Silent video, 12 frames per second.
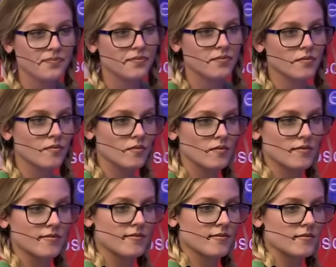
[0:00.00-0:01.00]

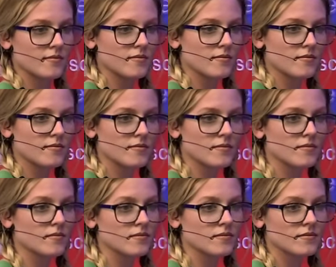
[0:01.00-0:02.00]

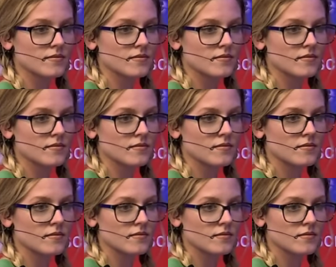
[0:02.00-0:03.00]

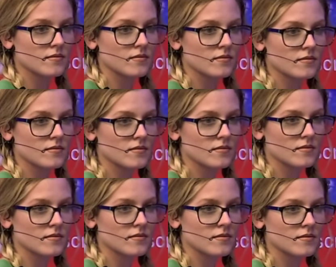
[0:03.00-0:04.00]

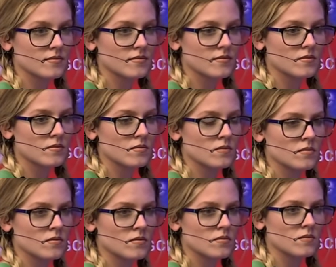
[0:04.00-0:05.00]

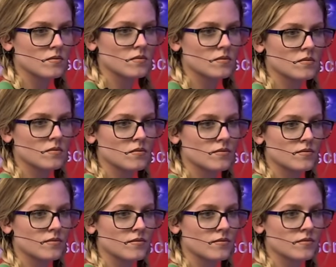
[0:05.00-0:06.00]

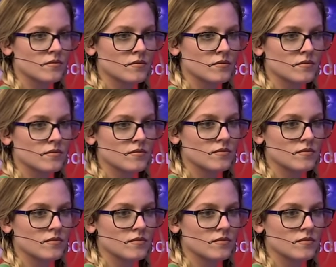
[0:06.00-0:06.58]
(not speaking)